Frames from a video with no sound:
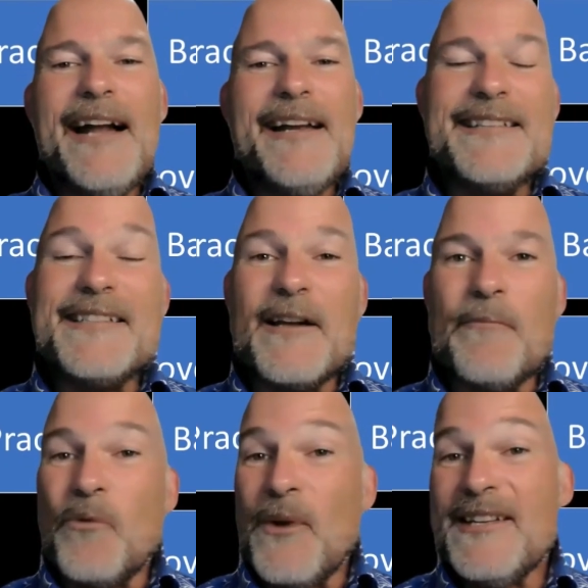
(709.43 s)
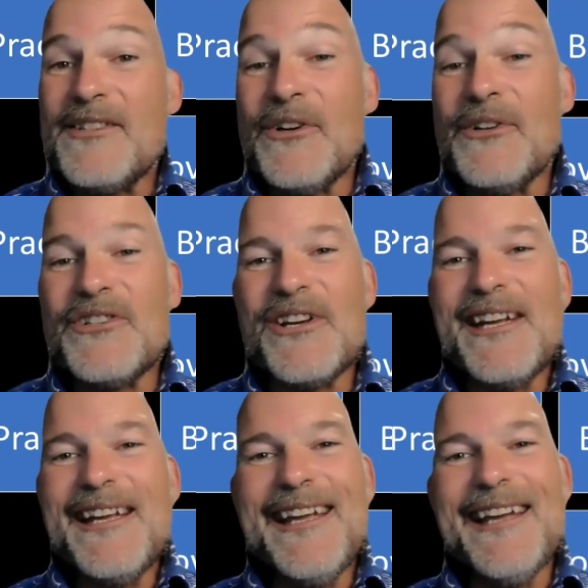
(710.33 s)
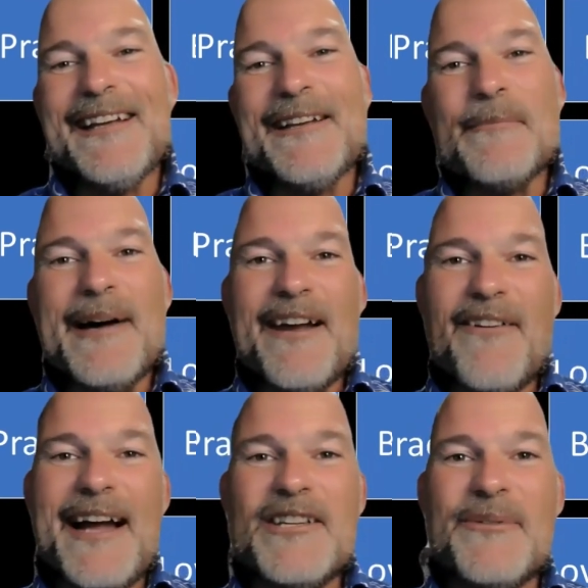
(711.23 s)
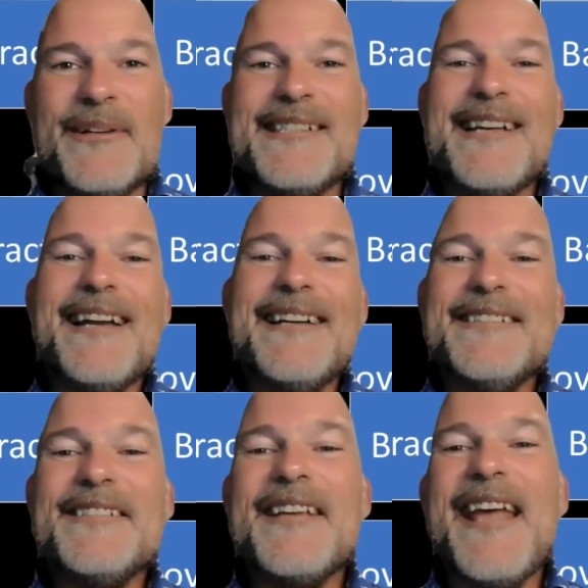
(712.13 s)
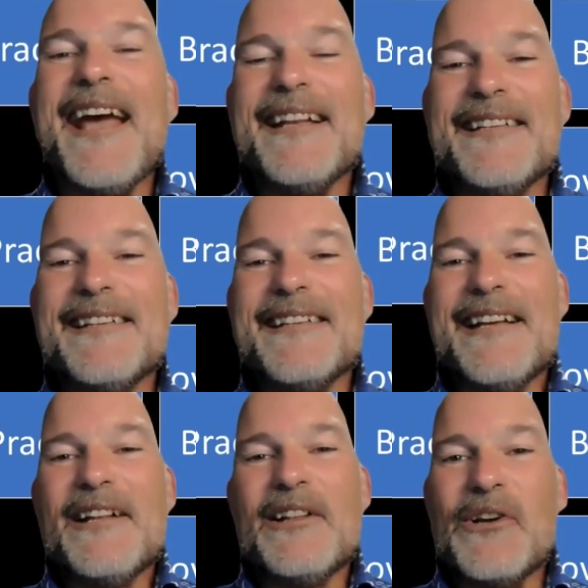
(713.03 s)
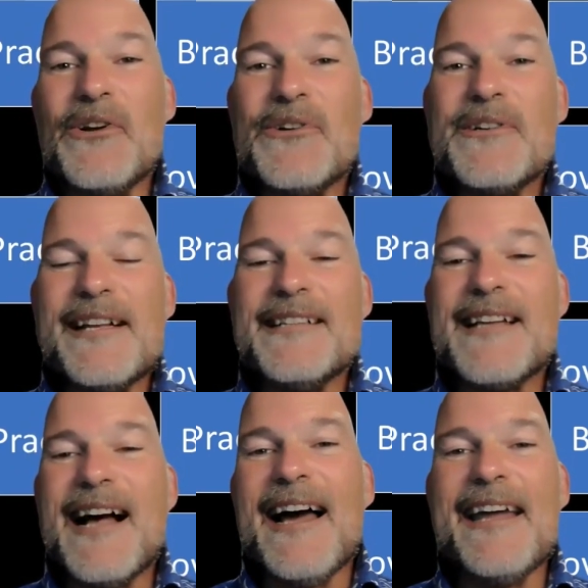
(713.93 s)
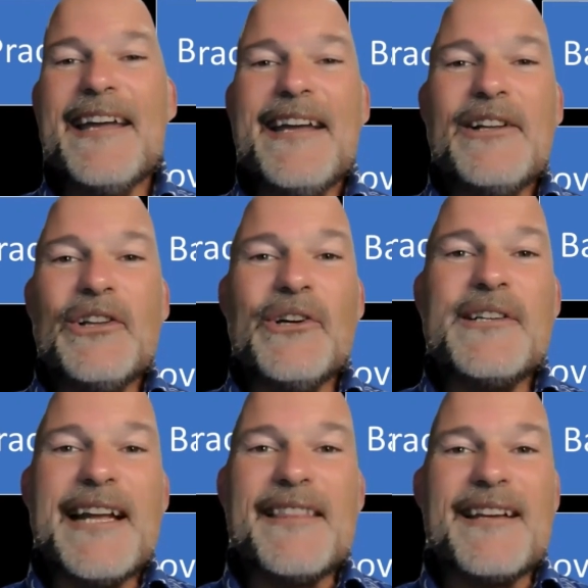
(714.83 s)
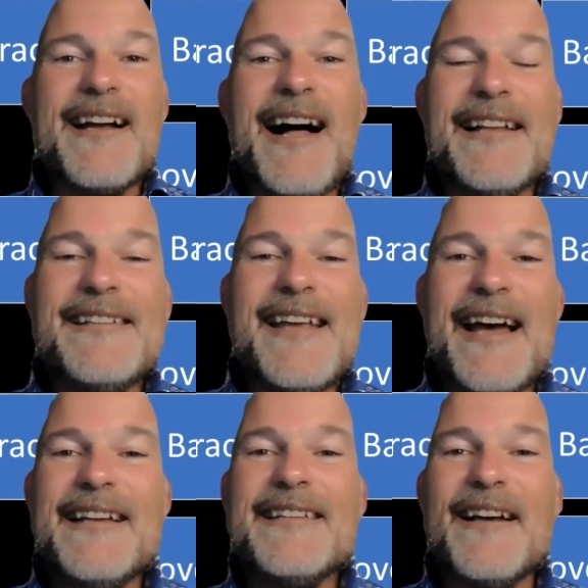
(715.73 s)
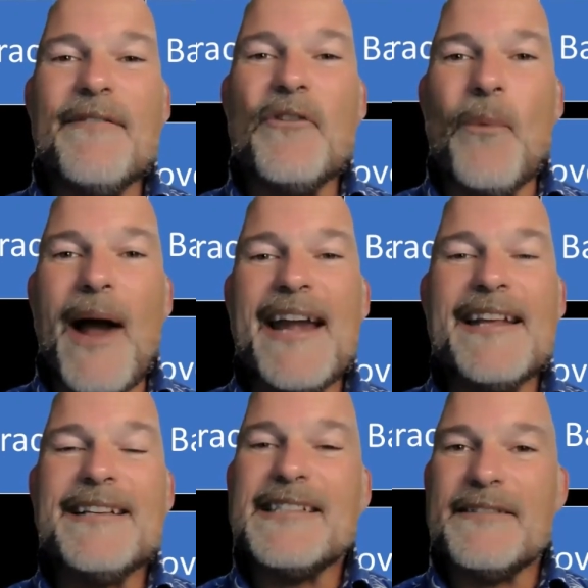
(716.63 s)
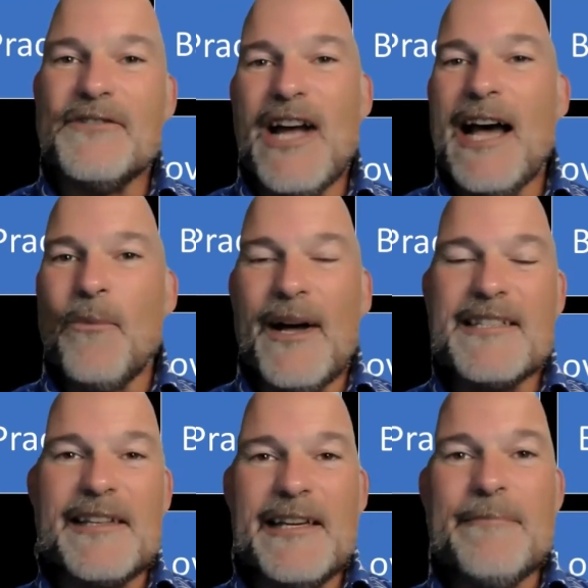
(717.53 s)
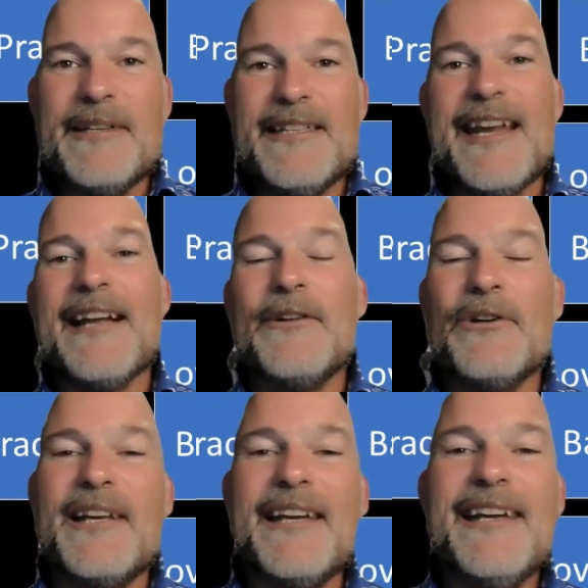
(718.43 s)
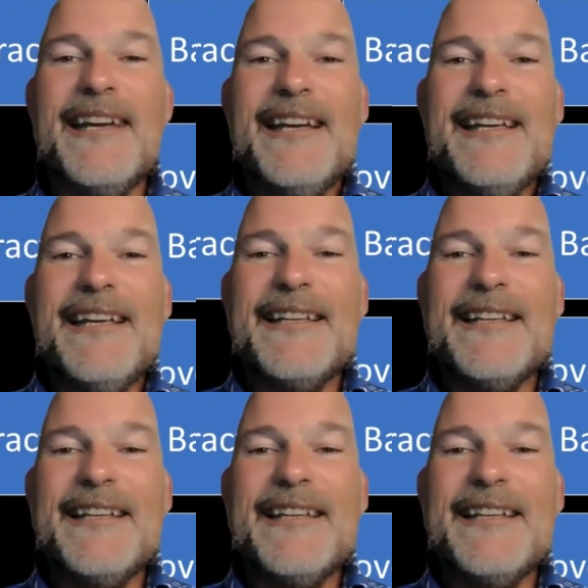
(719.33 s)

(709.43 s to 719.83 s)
I did some research in my graduate studies and learned as I looked at the content of the writings of John Wesley, particularly